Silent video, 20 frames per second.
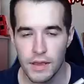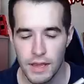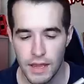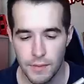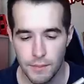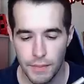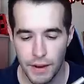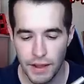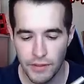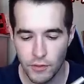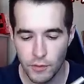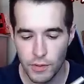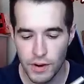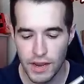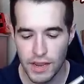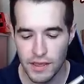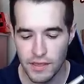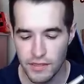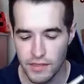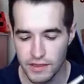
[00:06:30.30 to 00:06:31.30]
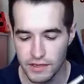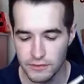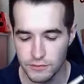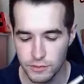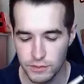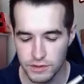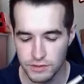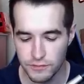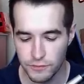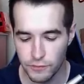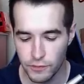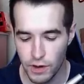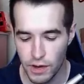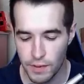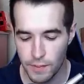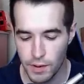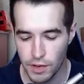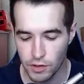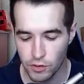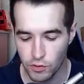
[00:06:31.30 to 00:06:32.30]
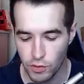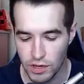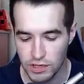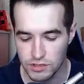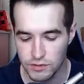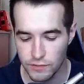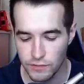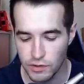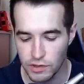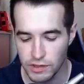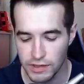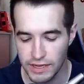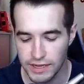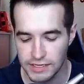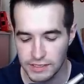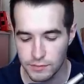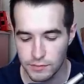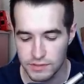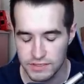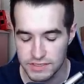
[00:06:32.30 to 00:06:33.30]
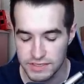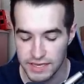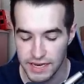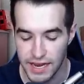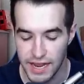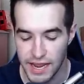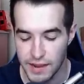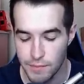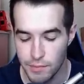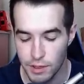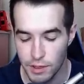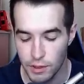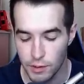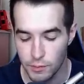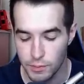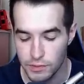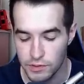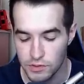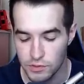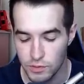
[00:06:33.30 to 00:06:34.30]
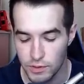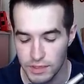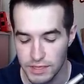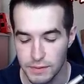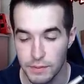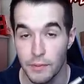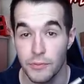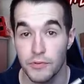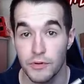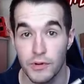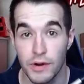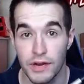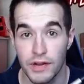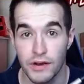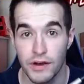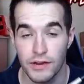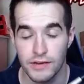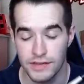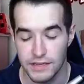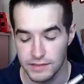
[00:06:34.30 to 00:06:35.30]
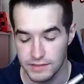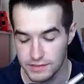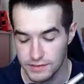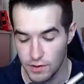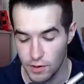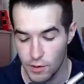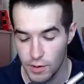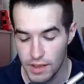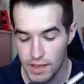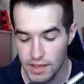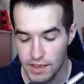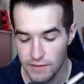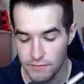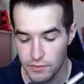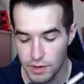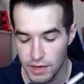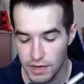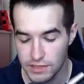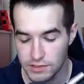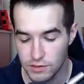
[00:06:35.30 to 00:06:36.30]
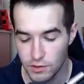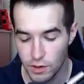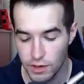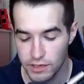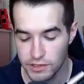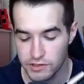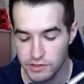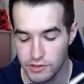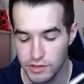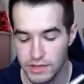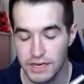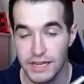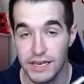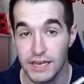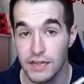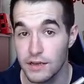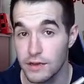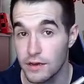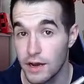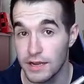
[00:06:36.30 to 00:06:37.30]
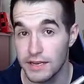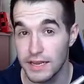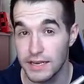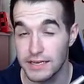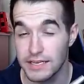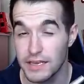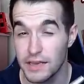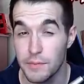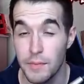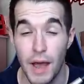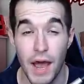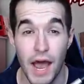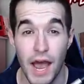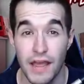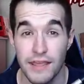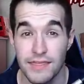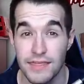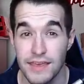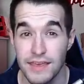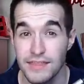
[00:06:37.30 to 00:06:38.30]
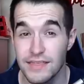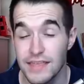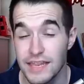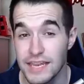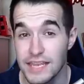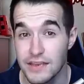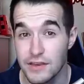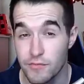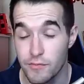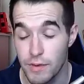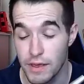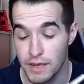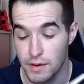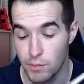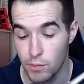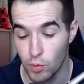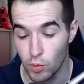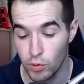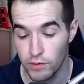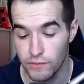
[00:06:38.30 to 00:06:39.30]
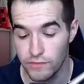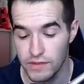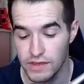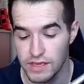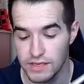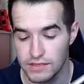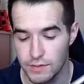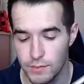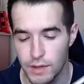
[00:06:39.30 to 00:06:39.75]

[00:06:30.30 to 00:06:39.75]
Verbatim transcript: And by the way, this was from Crossover Collectibles. He said, Hey, bud, hope you enjoy. Keep up the great content. So if you guys are interested in contacting him, I think that he could make more of these.